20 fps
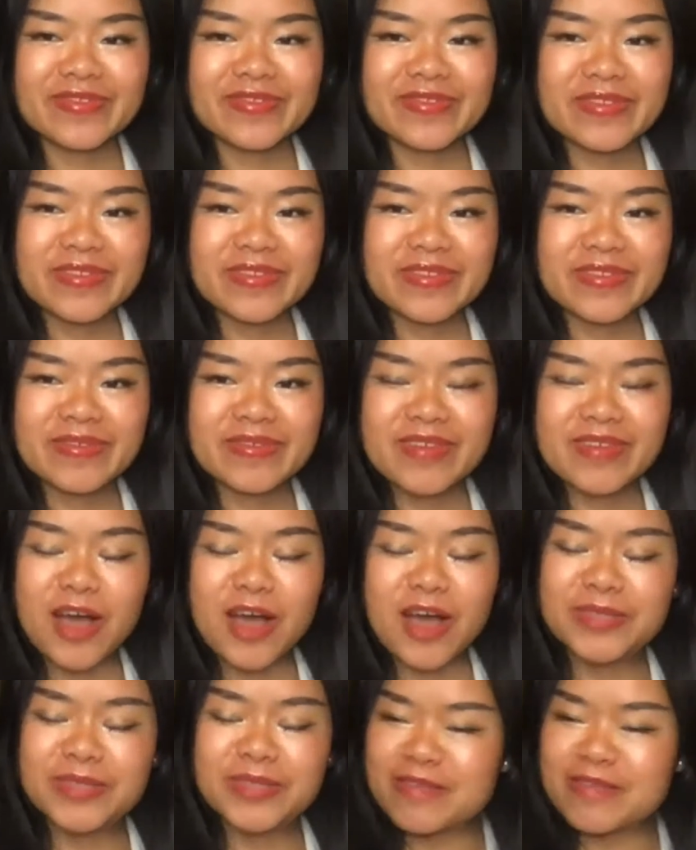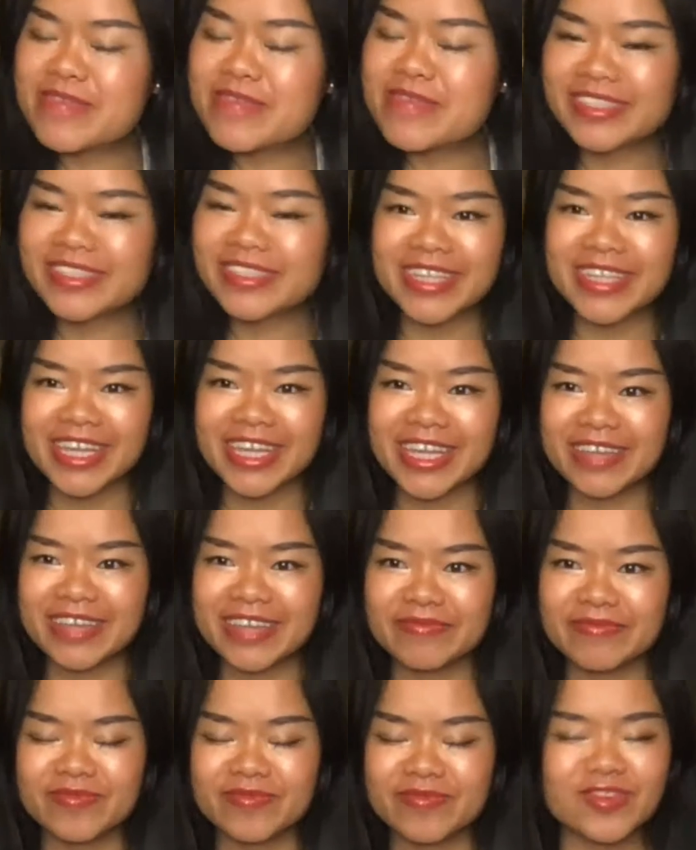optimistic.
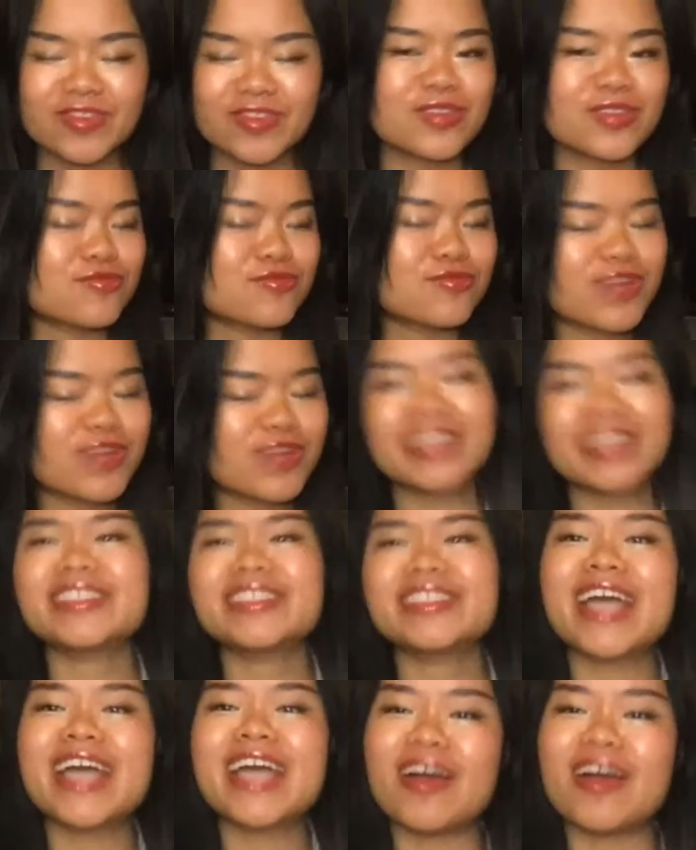Write it down.